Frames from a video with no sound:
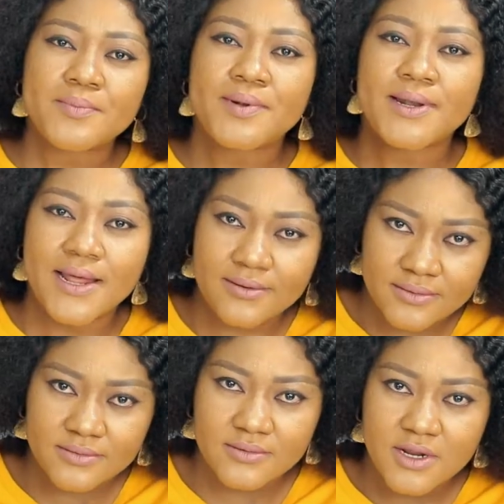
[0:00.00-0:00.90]
Plan.
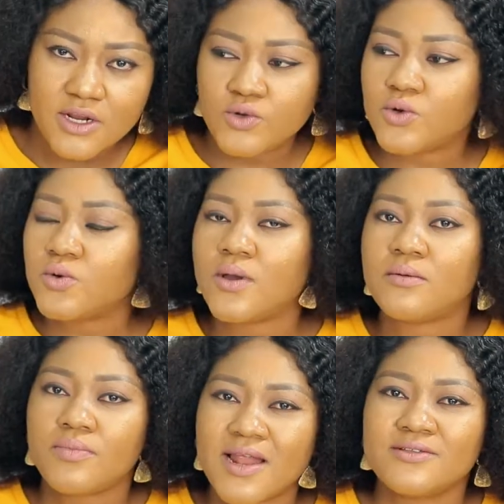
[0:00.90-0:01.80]
Don't go
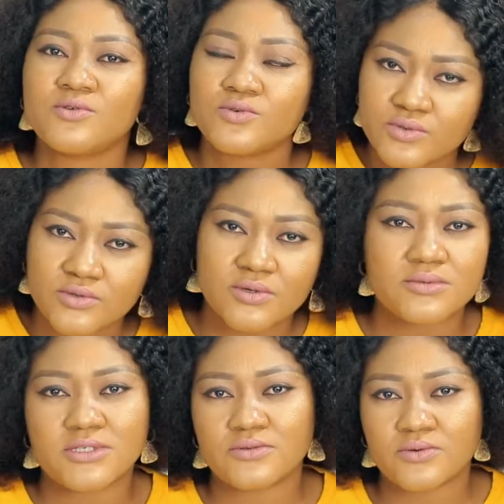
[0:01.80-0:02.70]
and plan to do
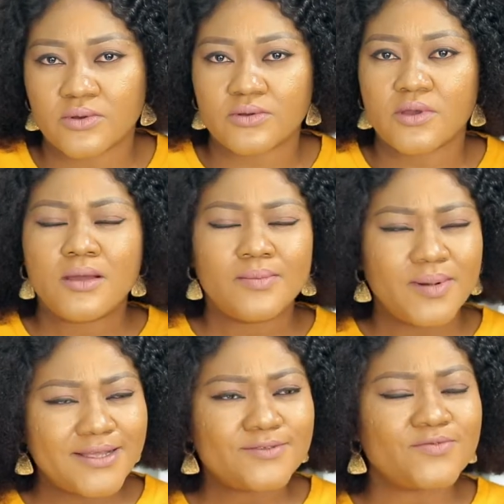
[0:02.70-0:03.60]
something wrong.
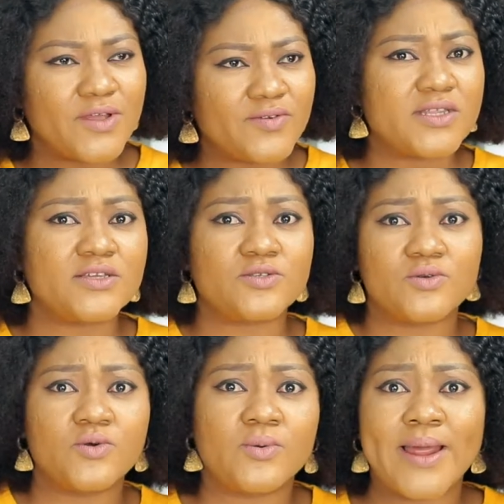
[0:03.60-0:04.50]
Plan for everything to
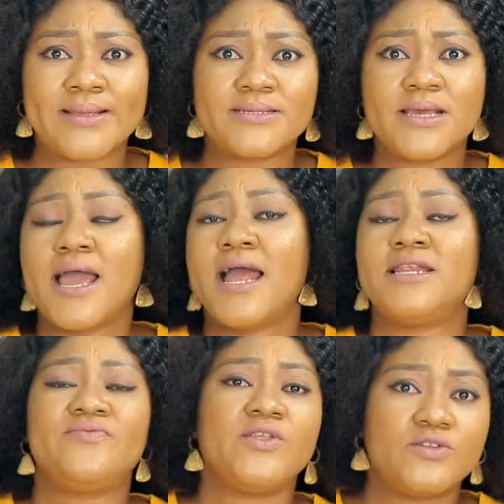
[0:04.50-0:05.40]
go right. And
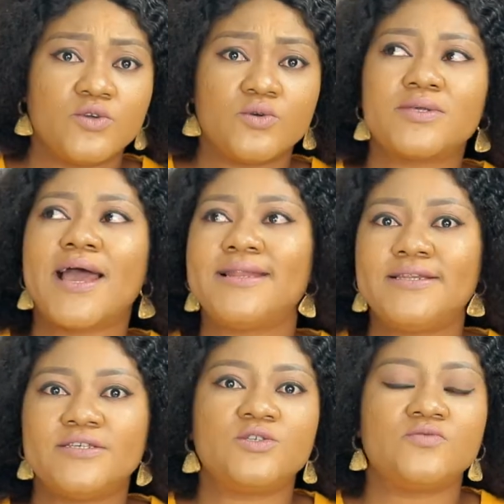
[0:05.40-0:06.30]
if they don't, at
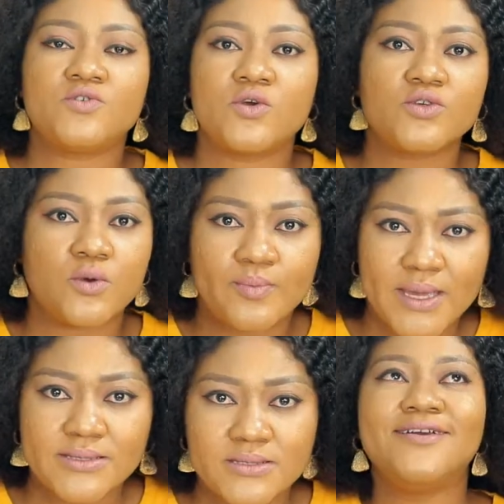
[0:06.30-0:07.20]
least you've done your
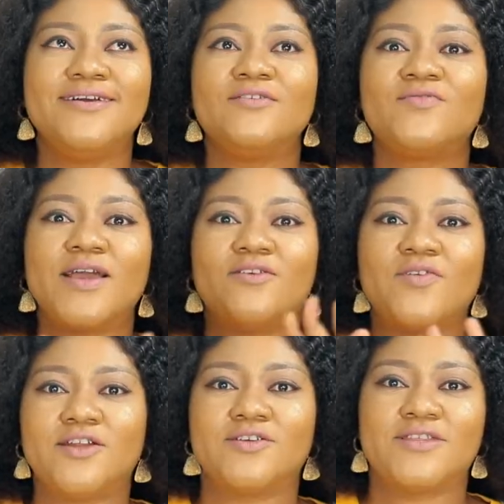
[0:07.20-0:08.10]
best. Final
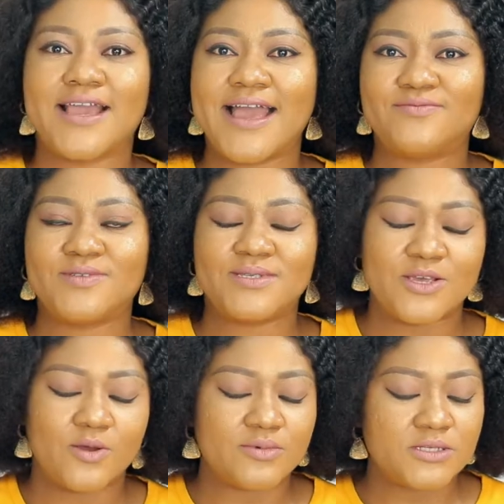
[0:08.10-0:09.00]
thing I have to say
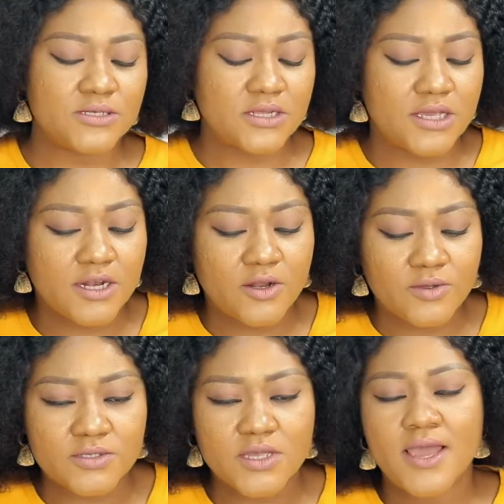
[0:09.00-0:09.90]
on meeting the in-laws.